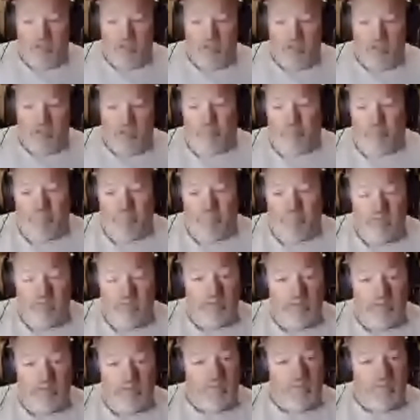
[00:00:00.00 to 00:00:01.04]
probably could
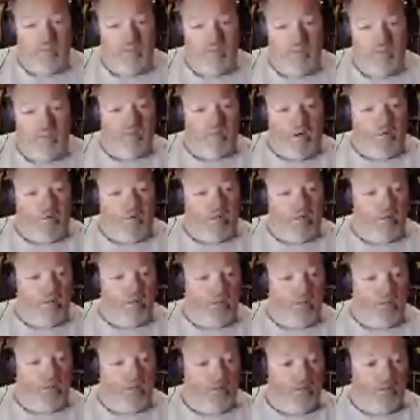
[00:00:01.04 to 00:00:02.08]
have at least got a
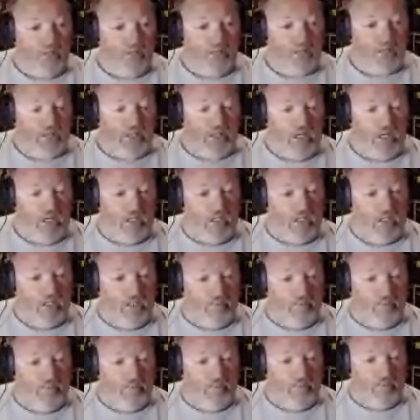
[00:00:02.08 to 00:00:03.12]
limit of
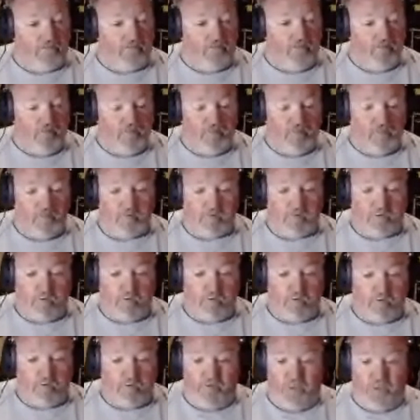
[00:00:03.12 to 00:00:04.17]
swordfish.
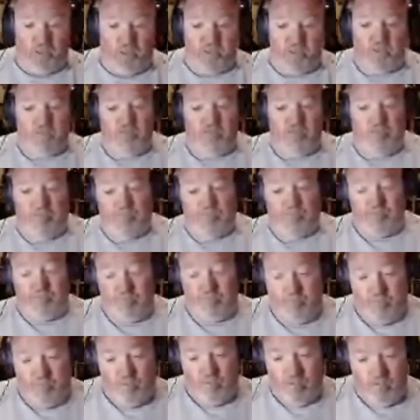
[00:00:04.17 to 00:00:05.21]
But
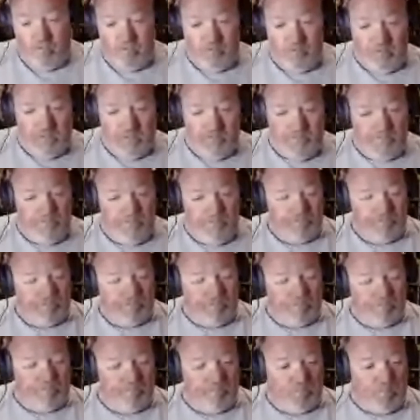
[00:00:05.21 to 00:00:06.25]
I don't know.
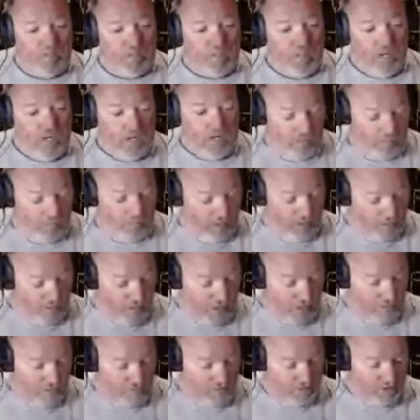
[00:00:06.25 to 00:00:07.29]
I
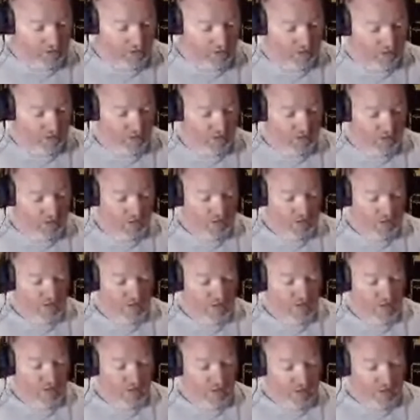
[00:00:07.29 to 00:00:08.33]
guess I was
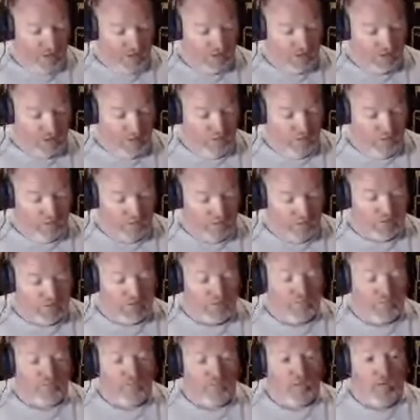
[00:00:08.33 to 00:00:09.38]
going for the big ones,
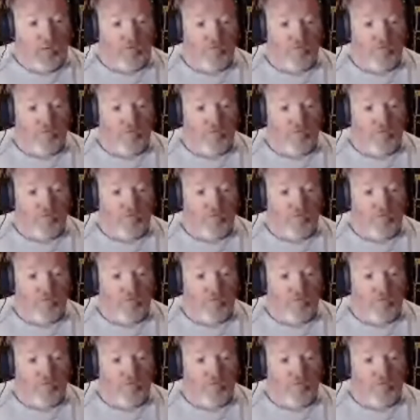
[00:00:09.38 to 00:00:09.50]
and